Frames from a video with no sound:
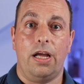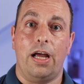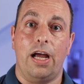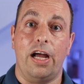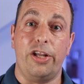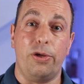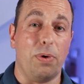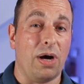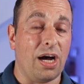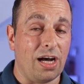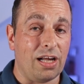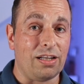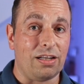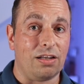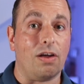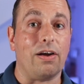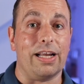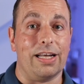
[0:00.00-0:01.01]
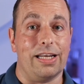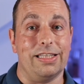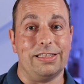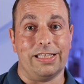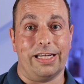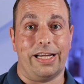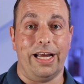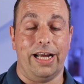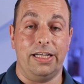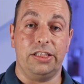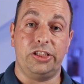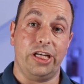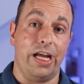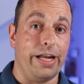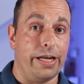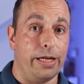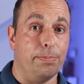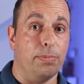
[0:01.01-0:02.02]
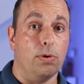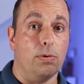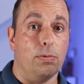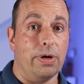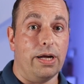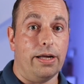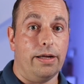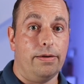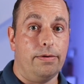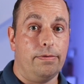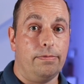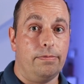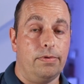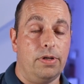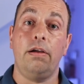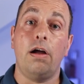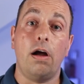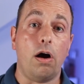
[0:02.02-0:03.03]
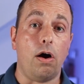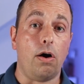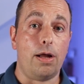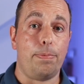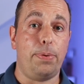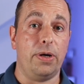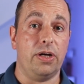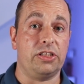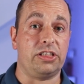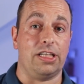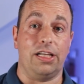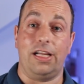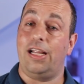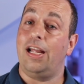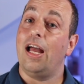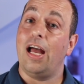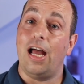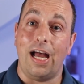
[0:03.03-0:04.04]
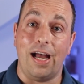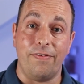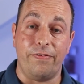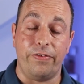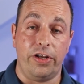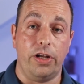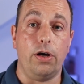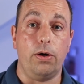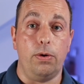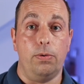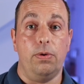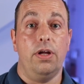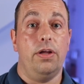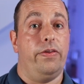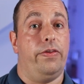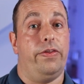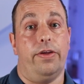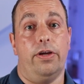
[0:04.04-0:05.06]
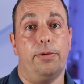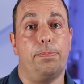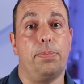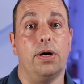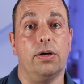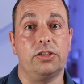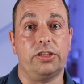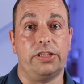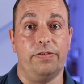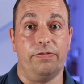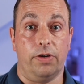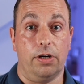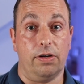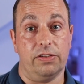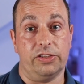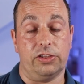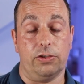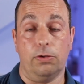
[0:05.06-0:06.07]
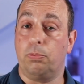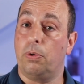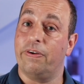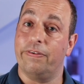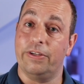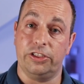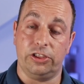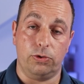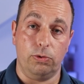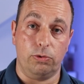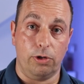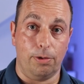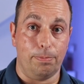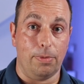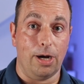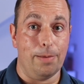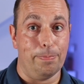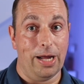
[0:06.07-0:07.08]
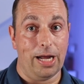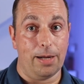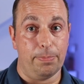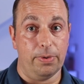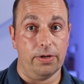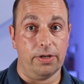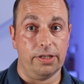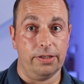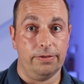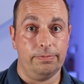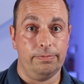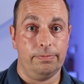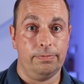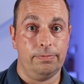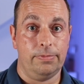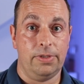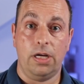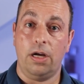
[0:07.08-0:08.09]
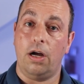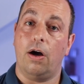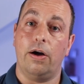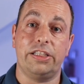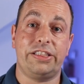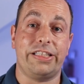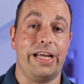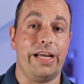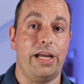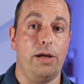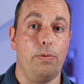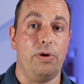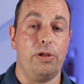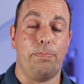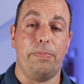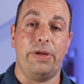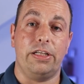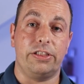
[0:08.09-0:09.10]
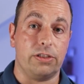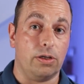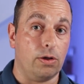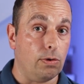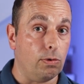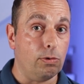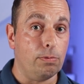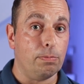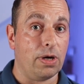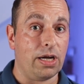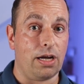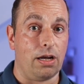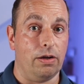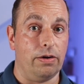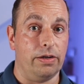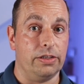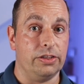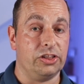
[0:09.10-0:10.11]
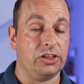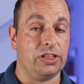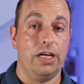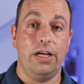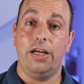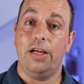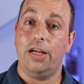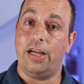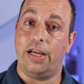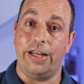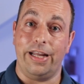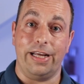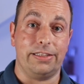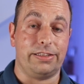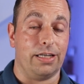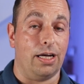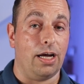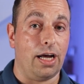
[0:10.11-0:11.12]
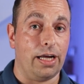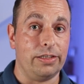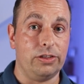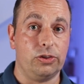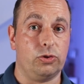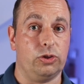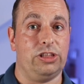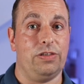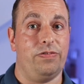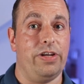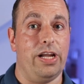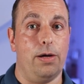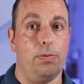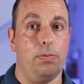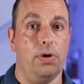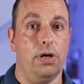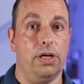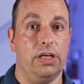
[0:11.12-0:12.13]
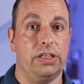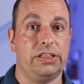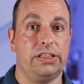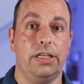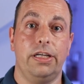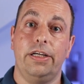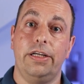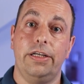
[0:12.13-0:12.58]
And you are unlikely to catch any malware. I personally have no third-party virus software installed on my MacBook. I take it with me to all my clients, connect to hundreds of networks,